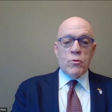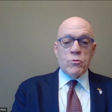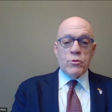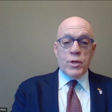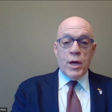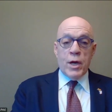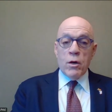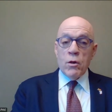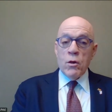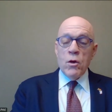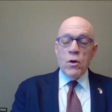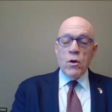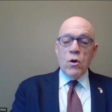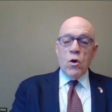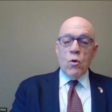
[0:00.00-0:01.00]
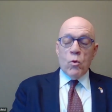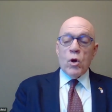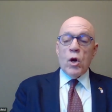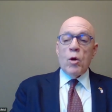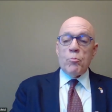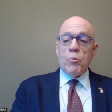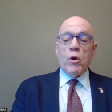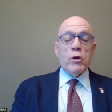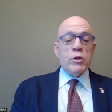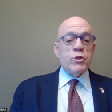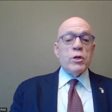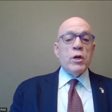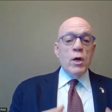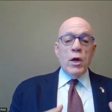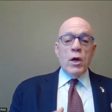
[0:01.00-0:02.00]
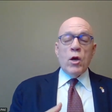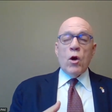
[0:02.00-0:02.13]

Don't Tell were all pushed.